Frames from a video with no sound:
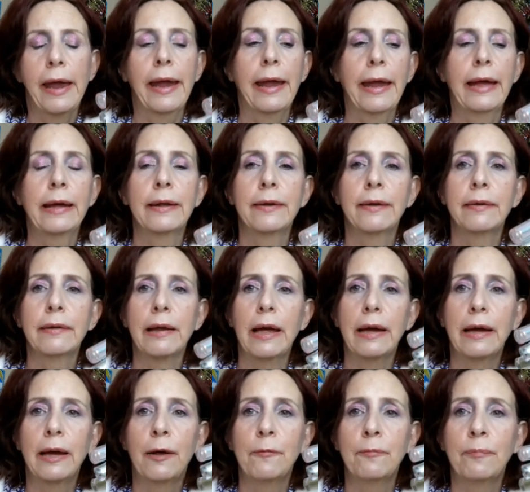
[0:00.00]
And
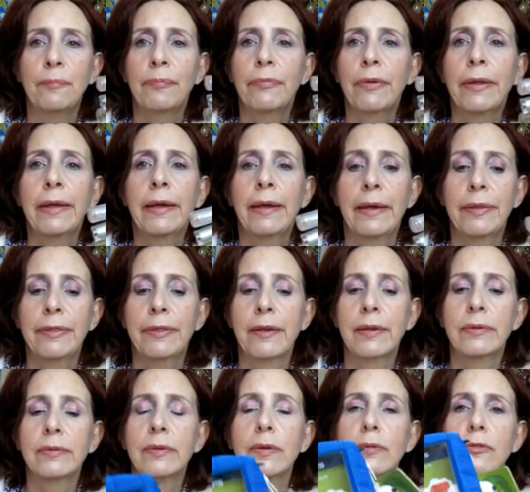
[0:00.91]
um,
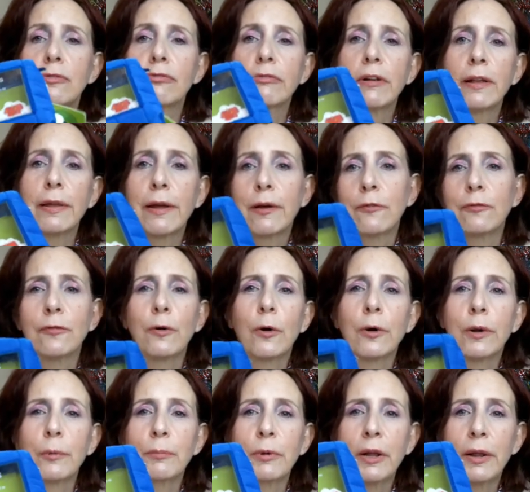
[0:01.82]
this is really
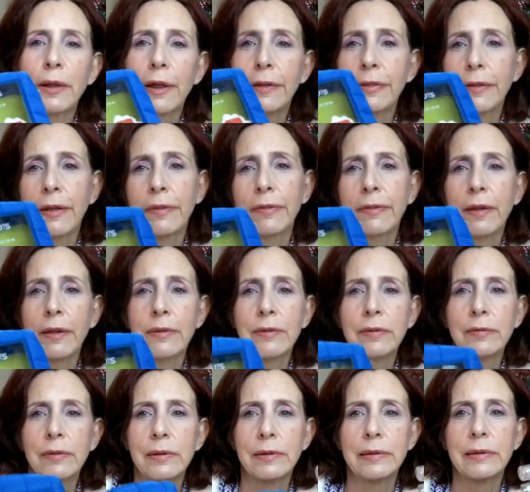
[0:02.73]
affordable. I think
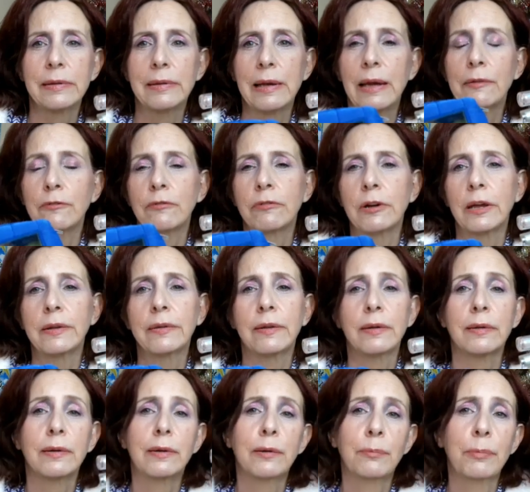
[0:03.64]
this set
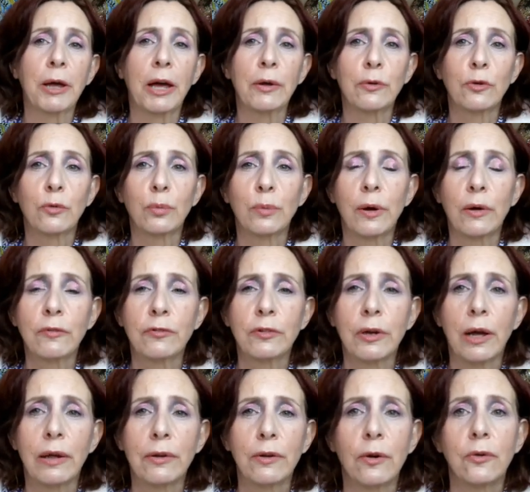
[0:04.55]
runs at about twelve
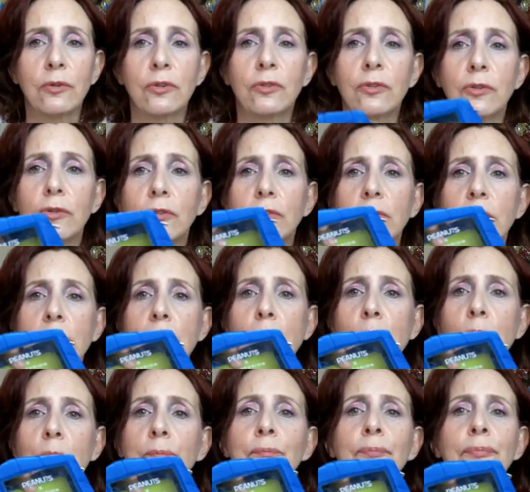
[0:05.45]
dollars or
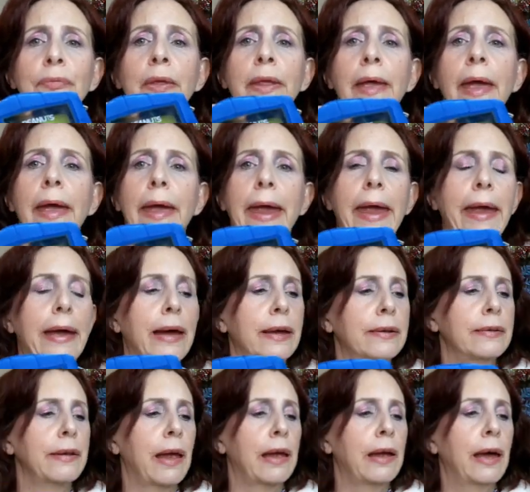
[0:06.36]
so,
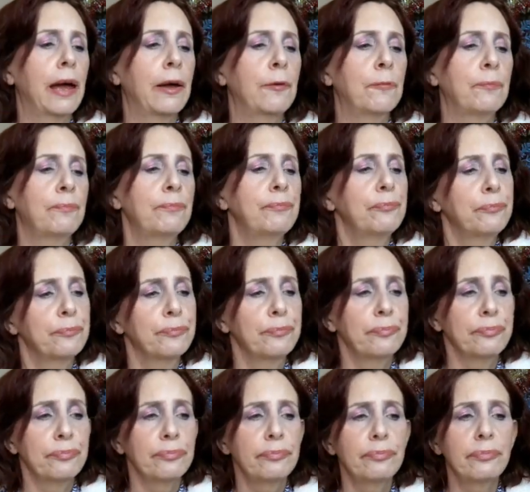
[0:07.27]
and um,
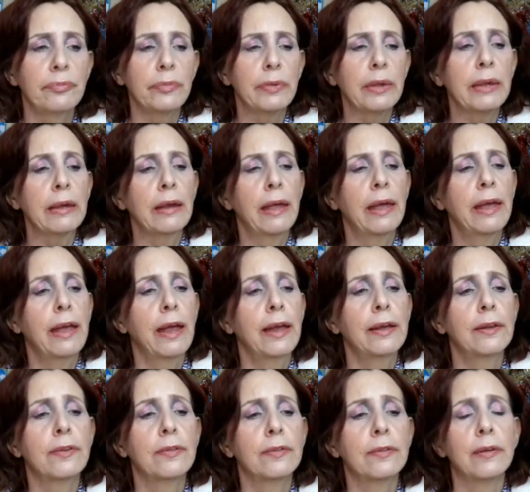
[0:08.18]

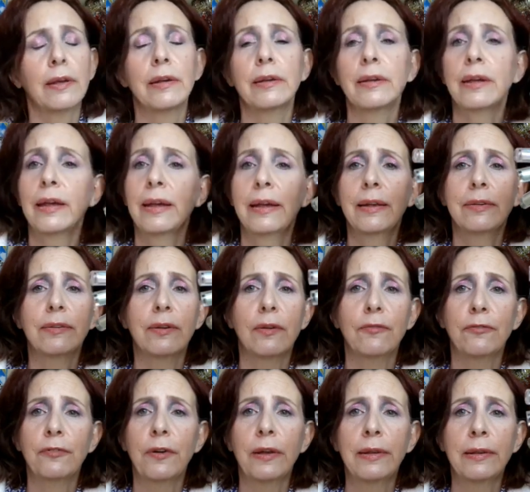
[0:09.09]
it's it's
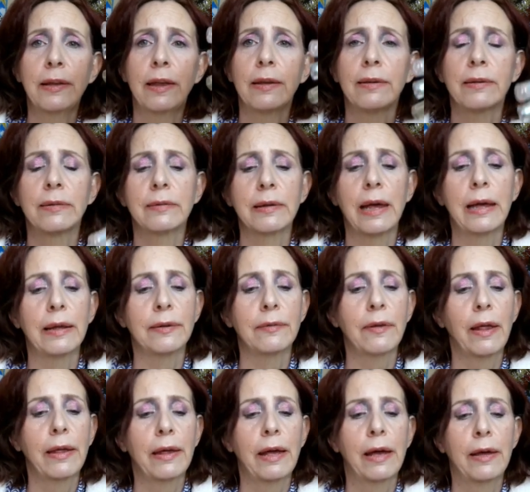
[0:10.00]
a fun little
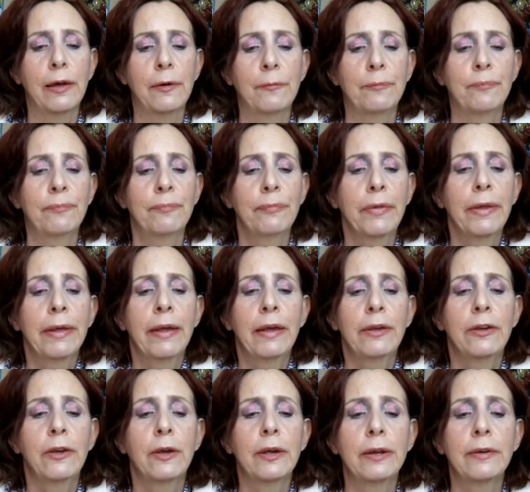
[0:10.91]
set. Um,
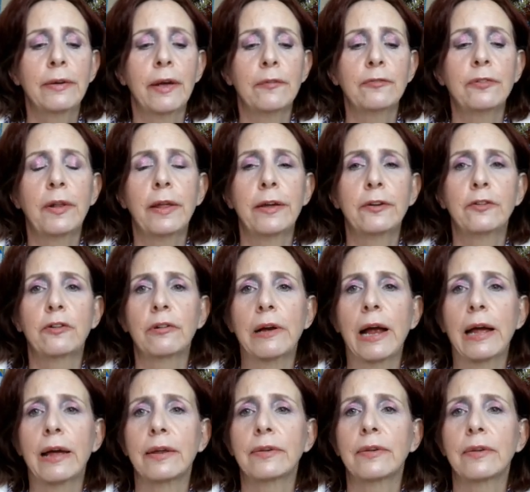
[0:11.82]
you can definitely
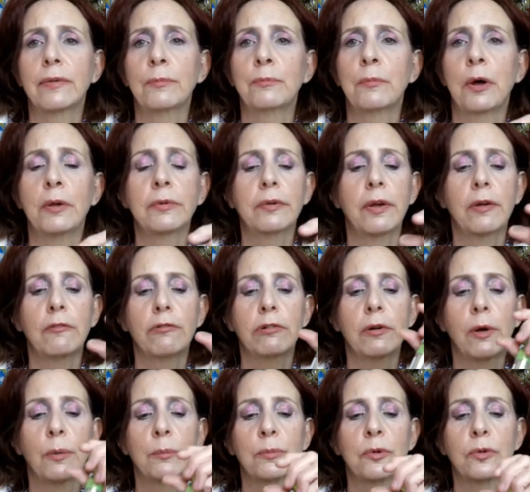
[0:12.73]
try out some
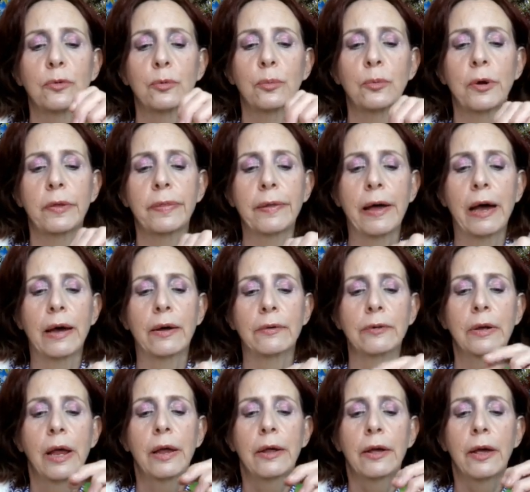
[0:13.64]
multi-chromes
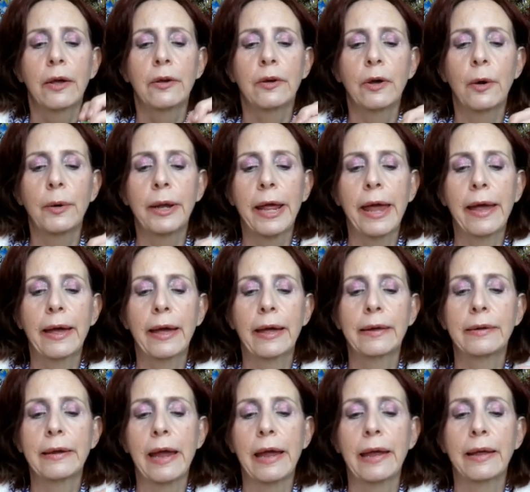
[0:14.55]
without going
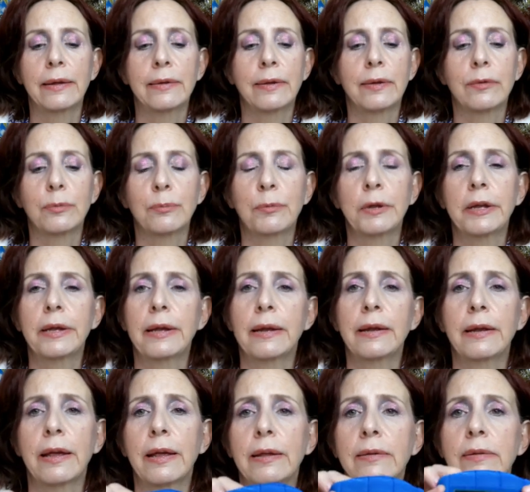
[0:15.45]
ahead and
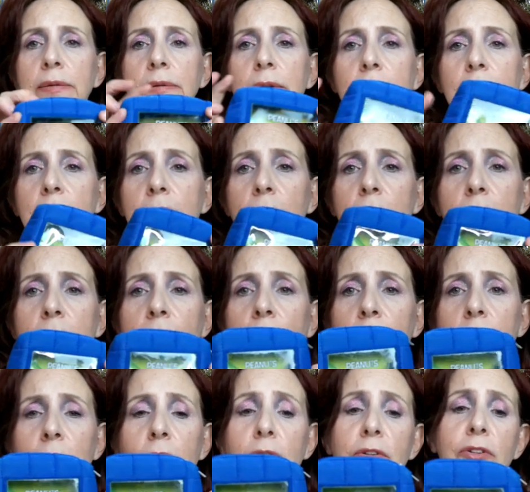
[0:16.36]
spending a gazillion
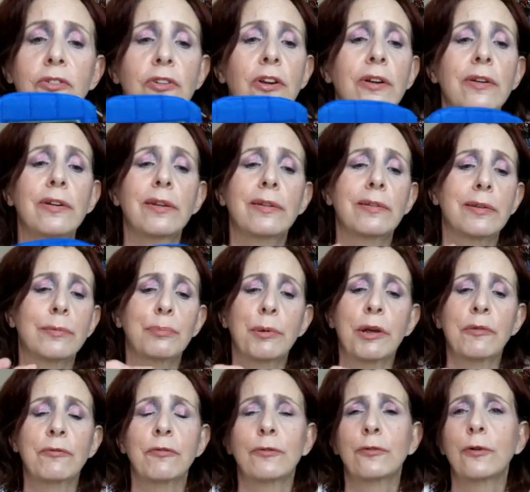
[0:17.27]
dollars. You can
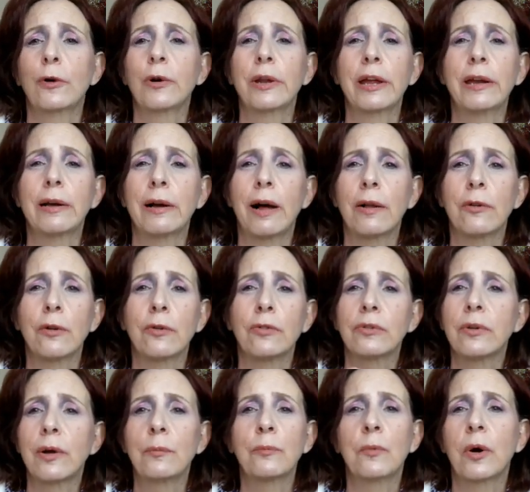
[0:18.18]
spend forty
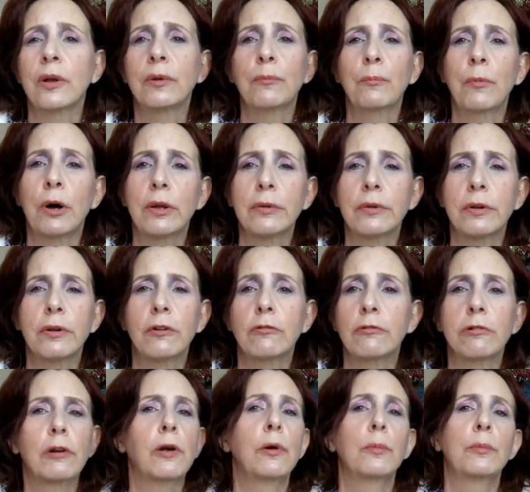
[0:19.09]
dollars on one
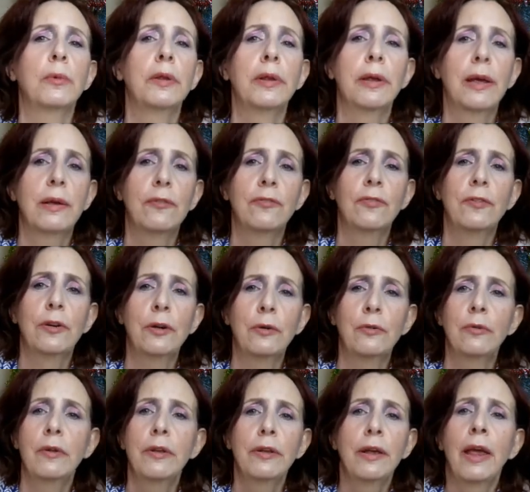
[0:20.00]
multi-chrome if
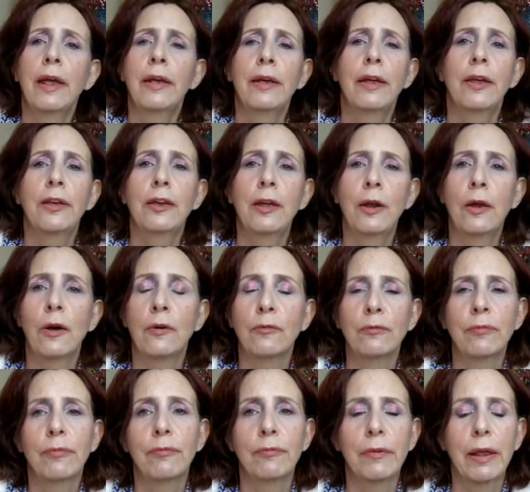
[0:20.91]
you, you
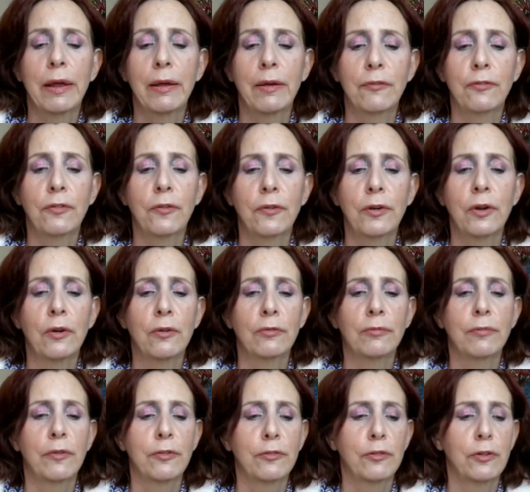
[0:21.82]
know, if
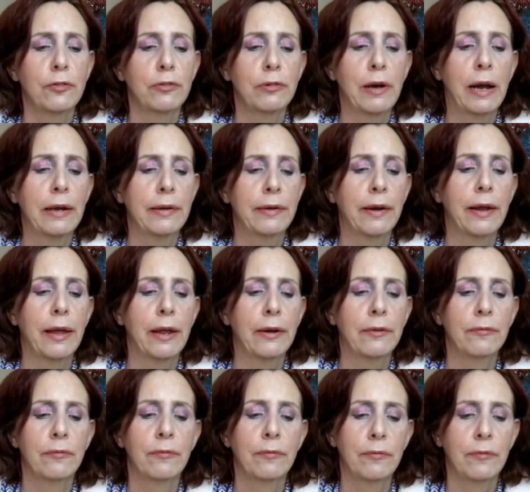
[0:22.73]
you're trying to
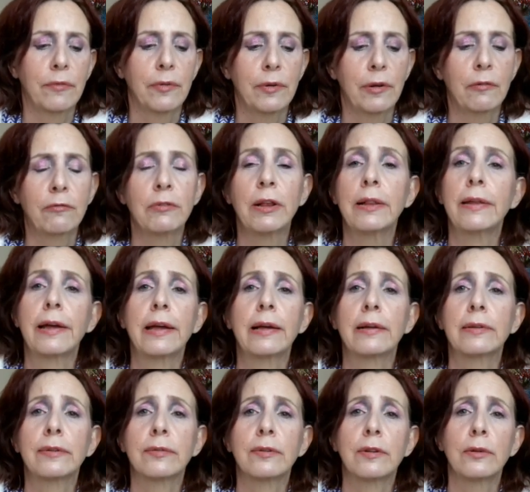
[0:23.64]
get a really
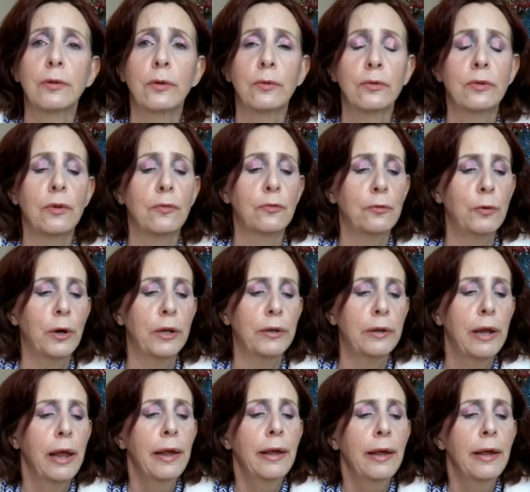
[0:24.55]
exclusive one